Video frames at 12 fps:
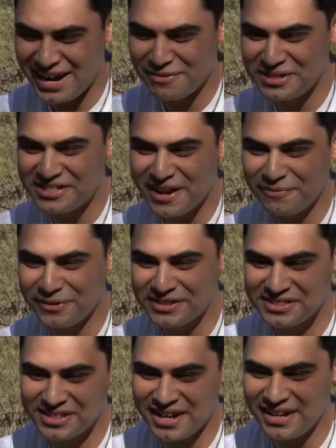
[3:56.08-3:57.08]
I would
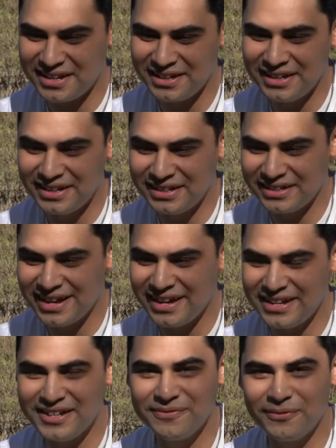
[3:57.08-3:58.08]
definitely say
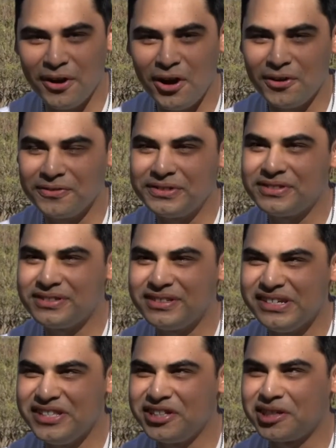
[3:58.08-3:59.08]
get involved
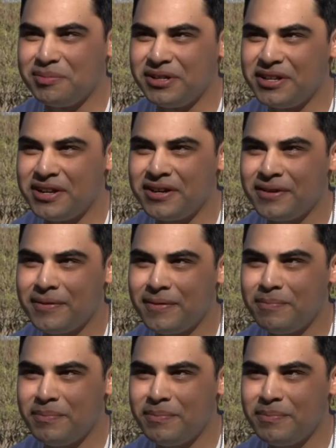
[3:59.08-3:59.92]
in the community,